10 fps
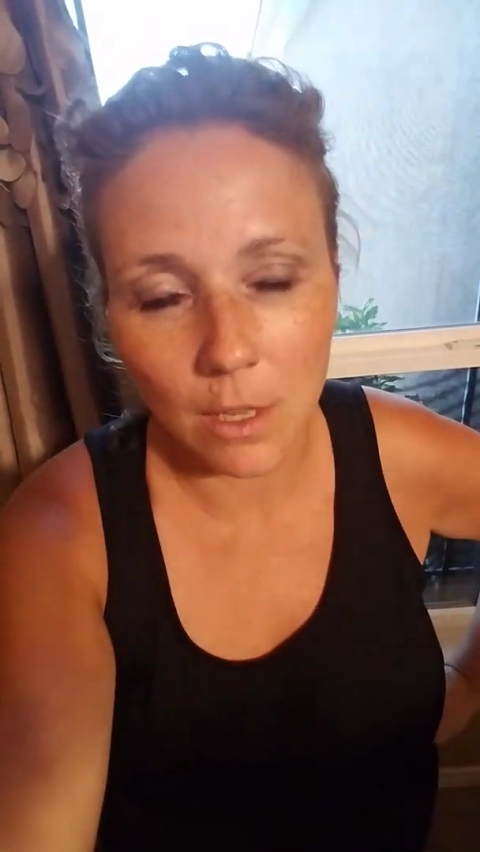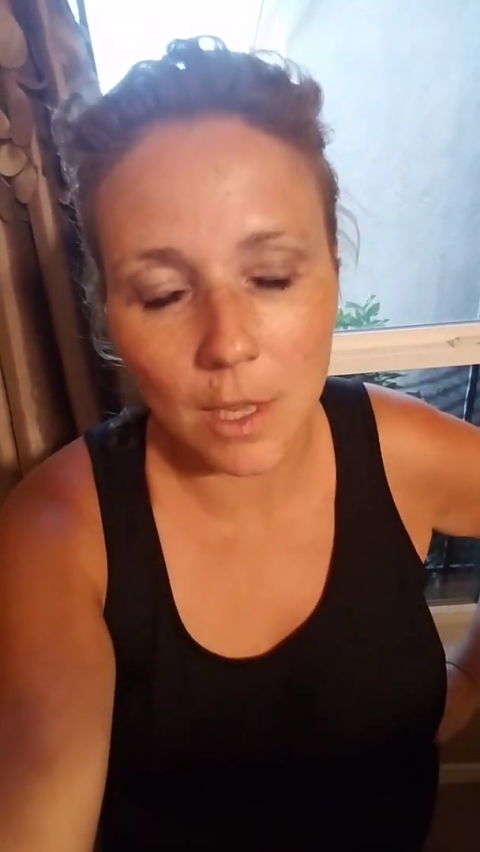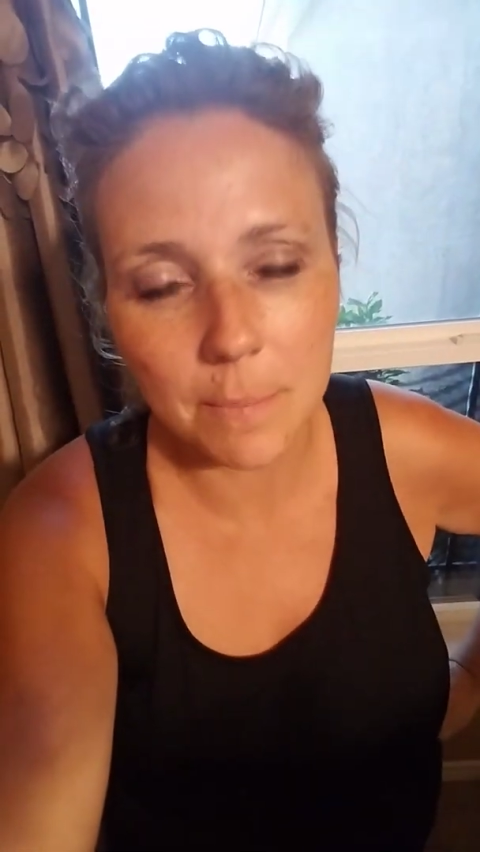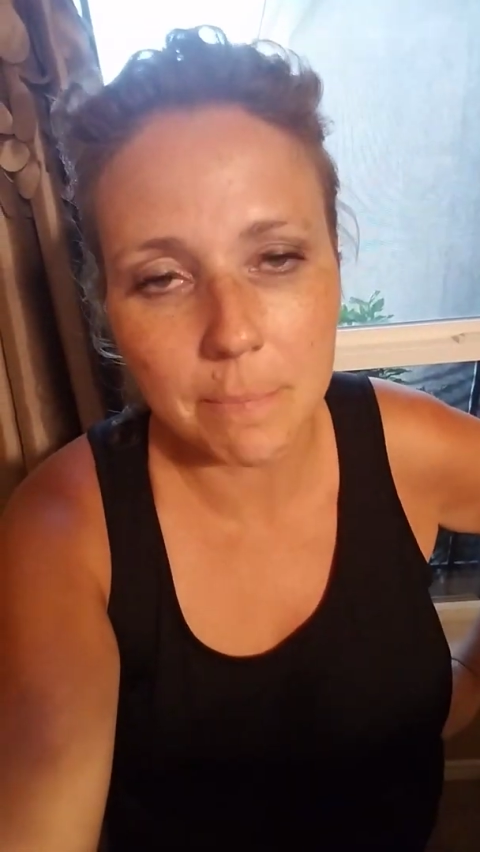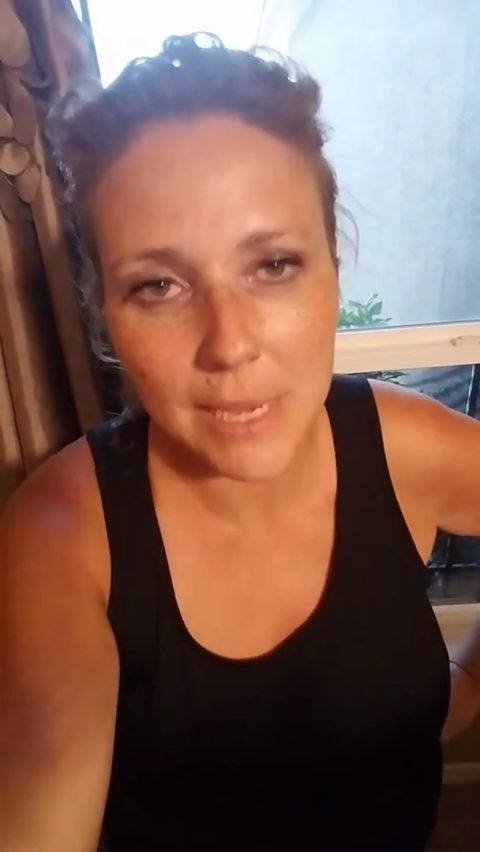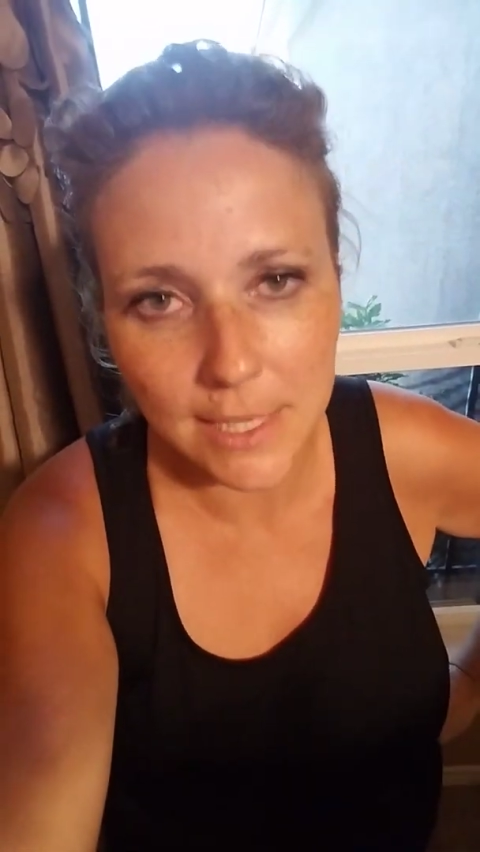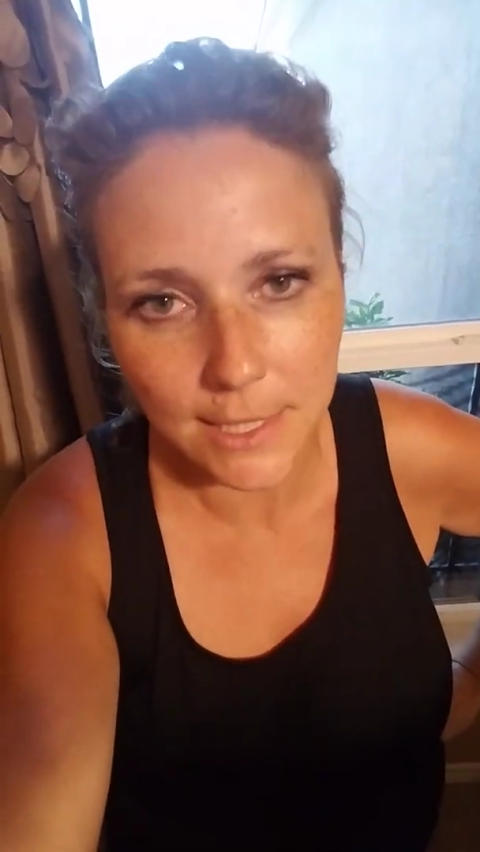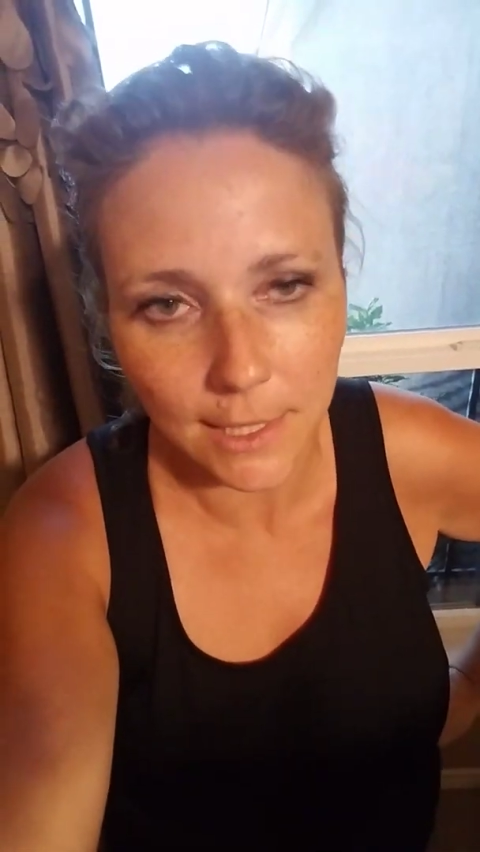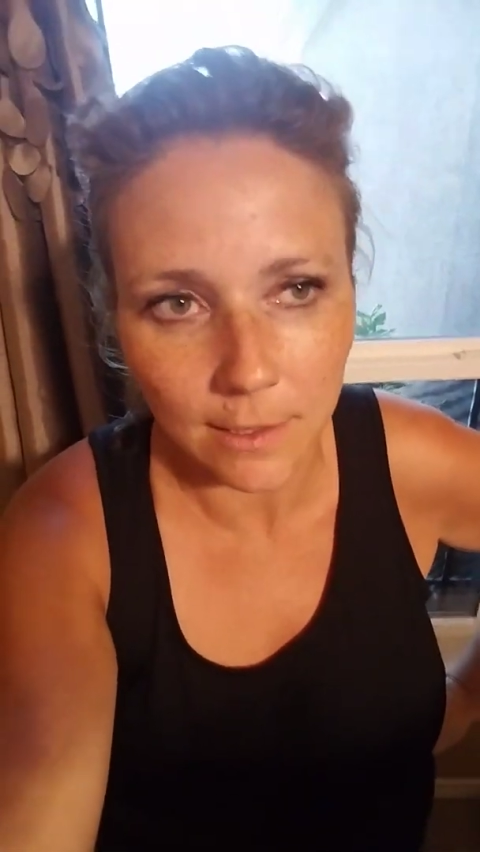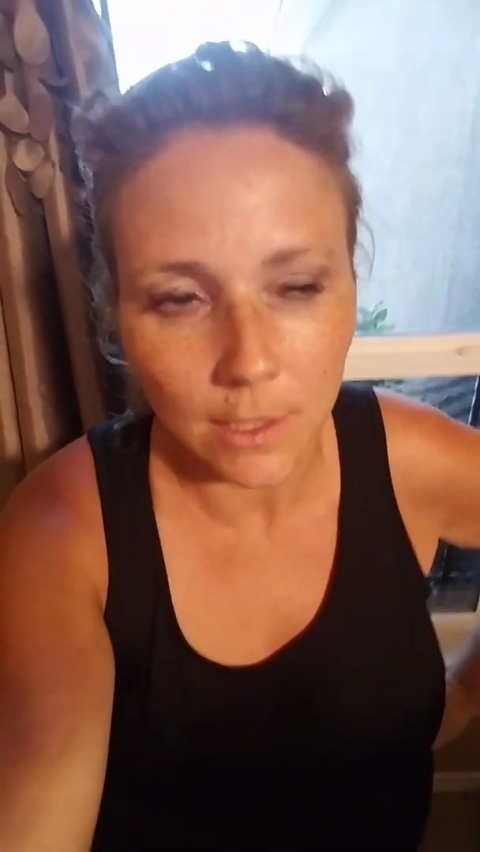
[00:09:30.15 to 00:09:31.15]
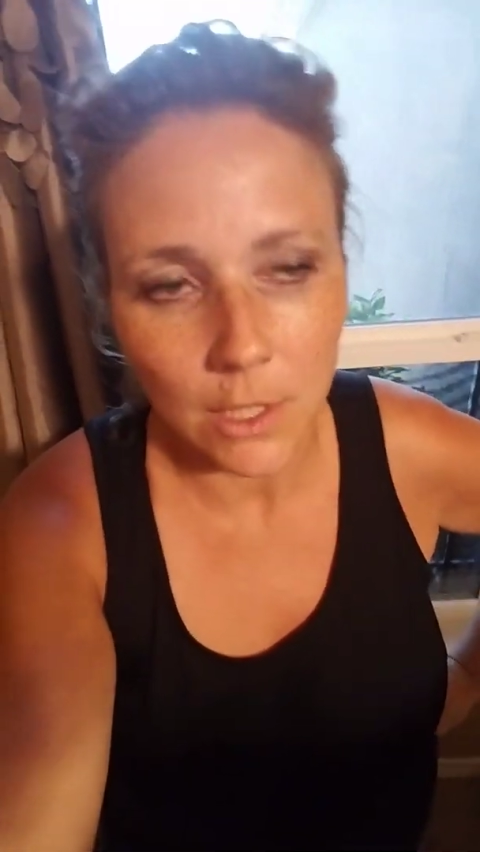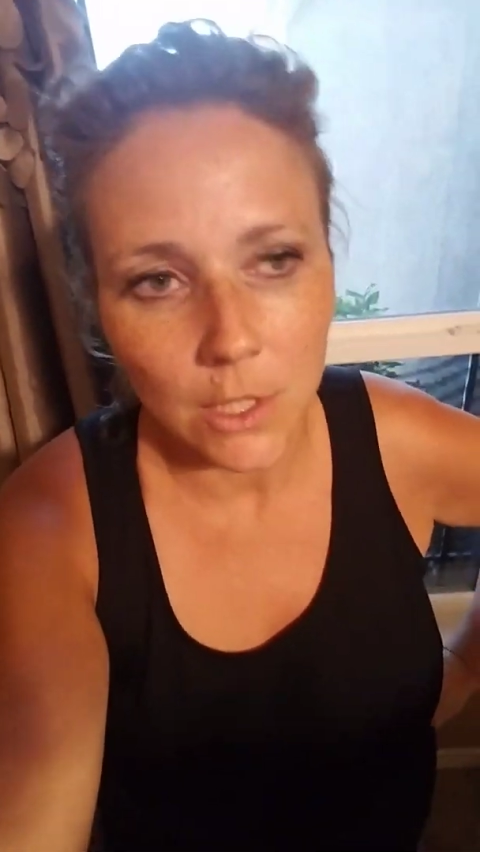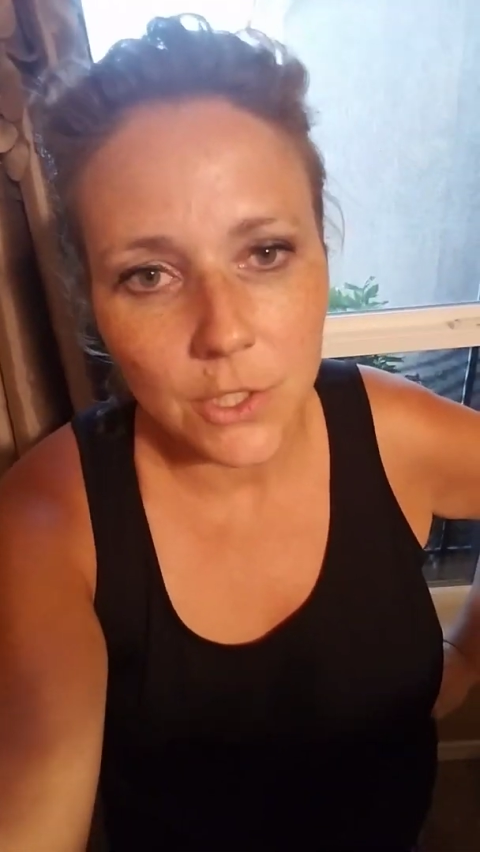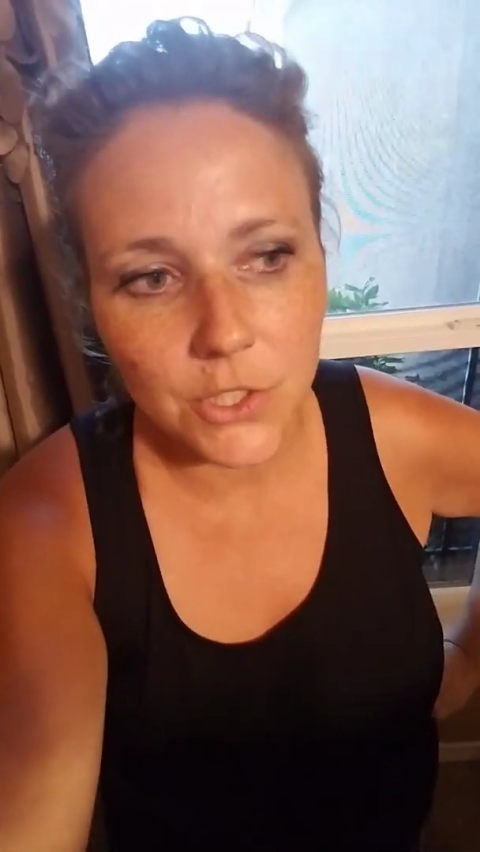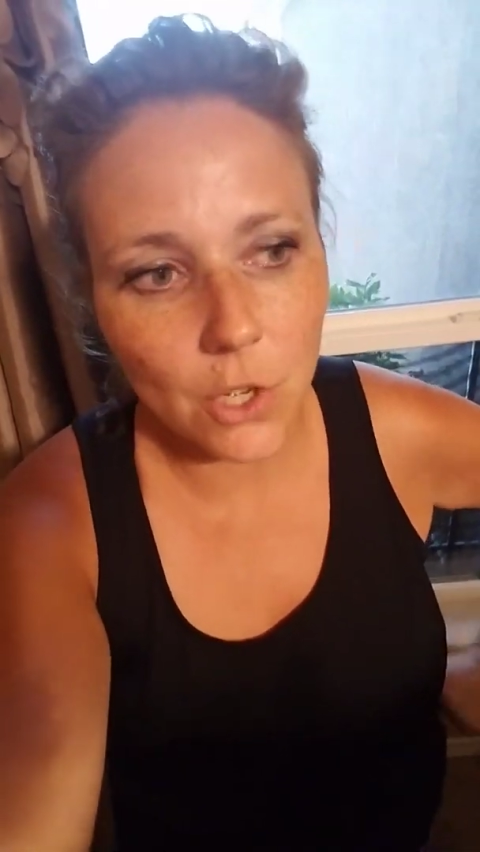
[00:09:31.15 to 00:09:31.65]
amazing.
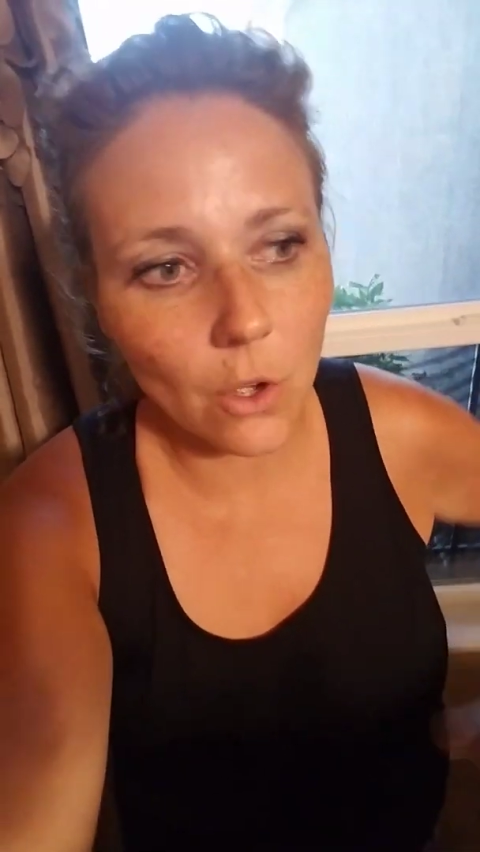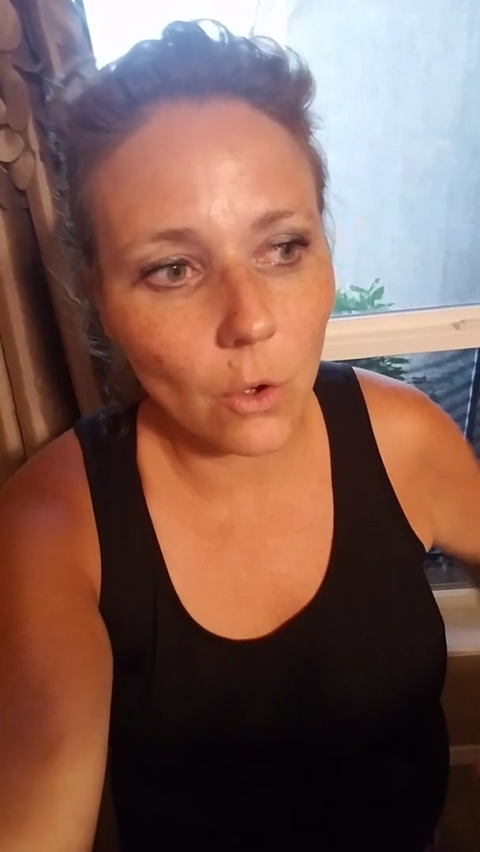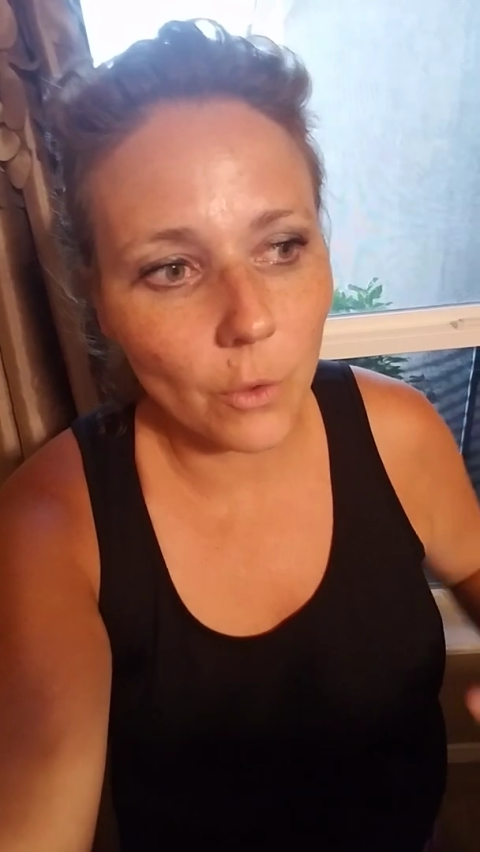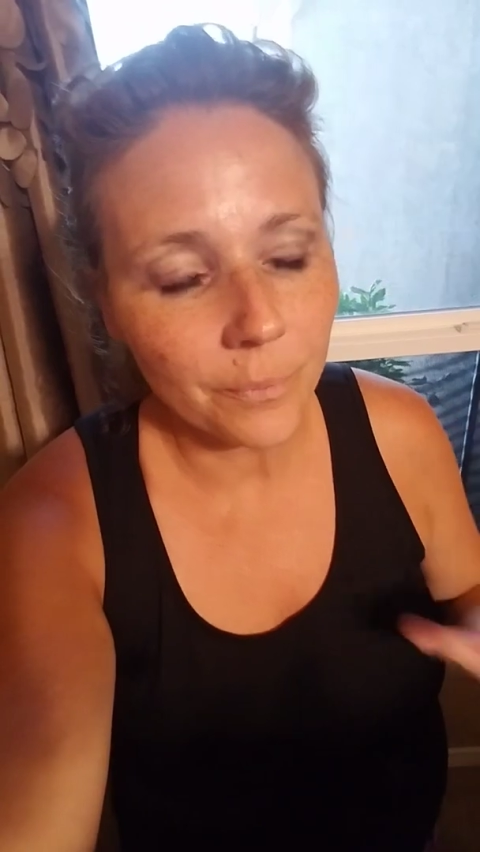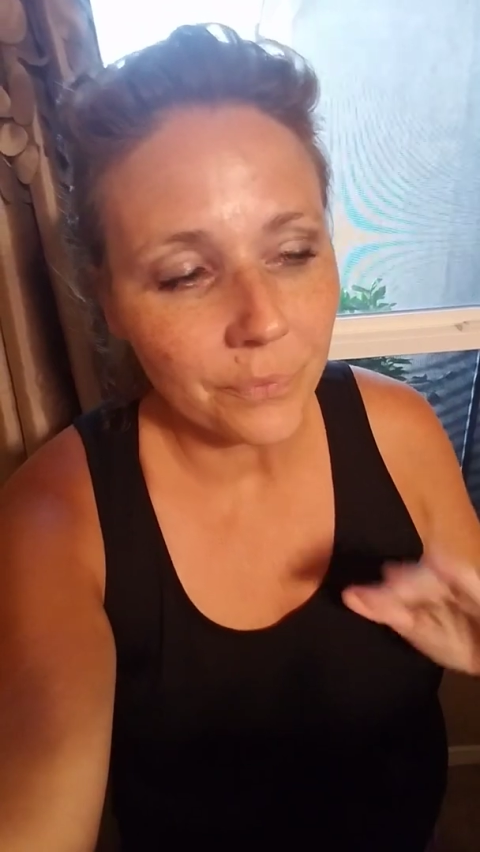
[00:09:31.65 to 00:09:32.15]
So